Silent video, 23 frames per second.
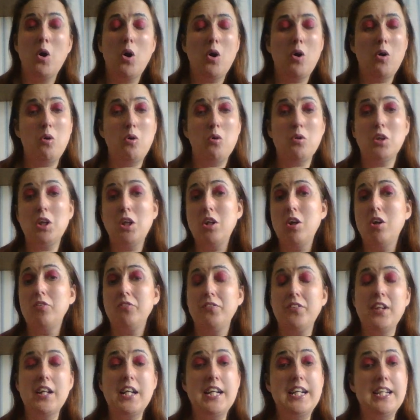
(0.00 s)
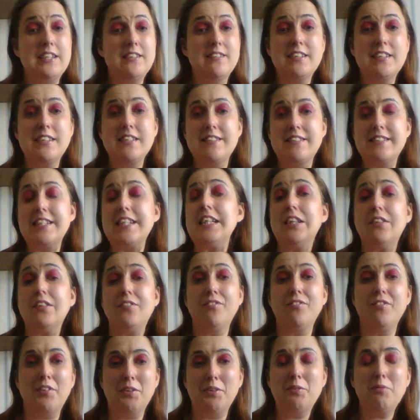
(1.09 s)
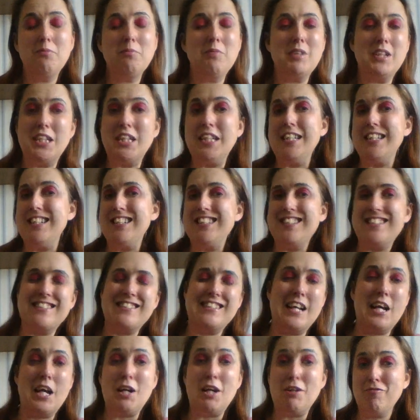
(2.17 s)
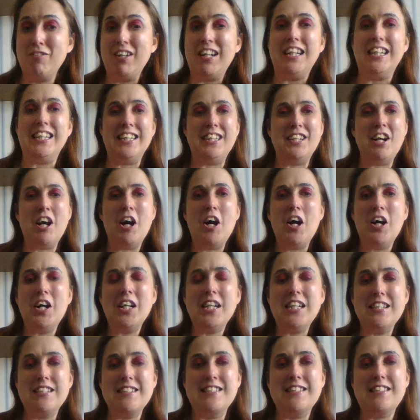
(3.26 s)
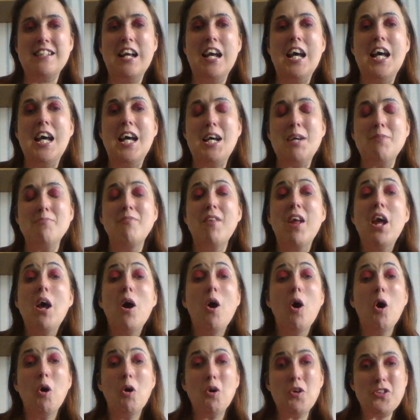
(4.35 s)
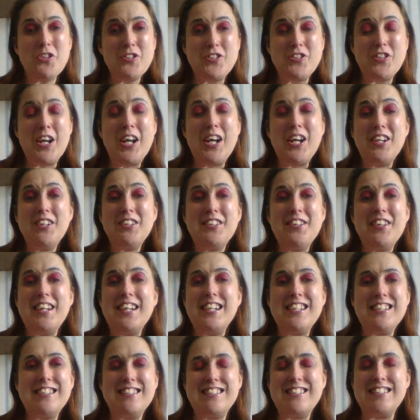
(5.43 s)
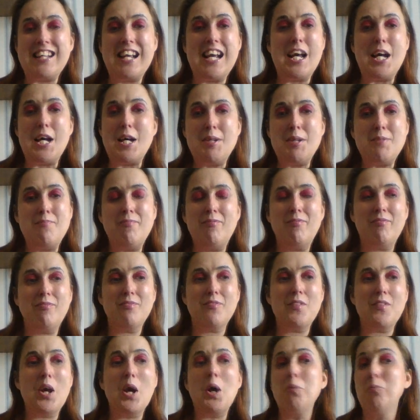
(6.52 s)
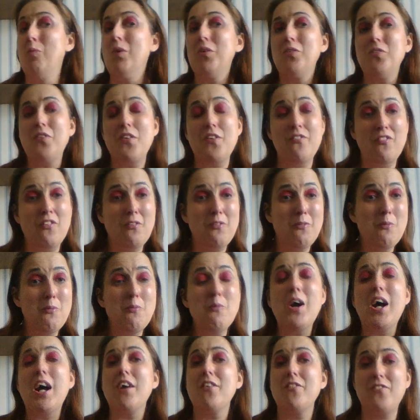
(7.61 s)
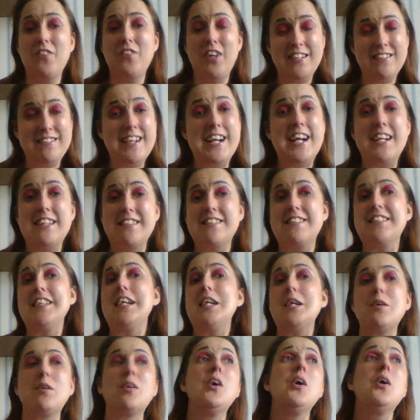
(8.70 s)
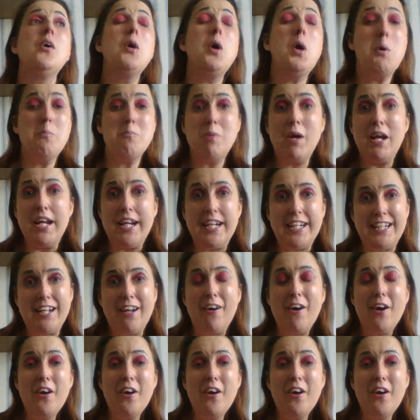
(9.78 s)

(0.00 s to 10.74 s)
all along the, the seafront which is uh, really nice. Um, also there's um, a wonderful fantastic pier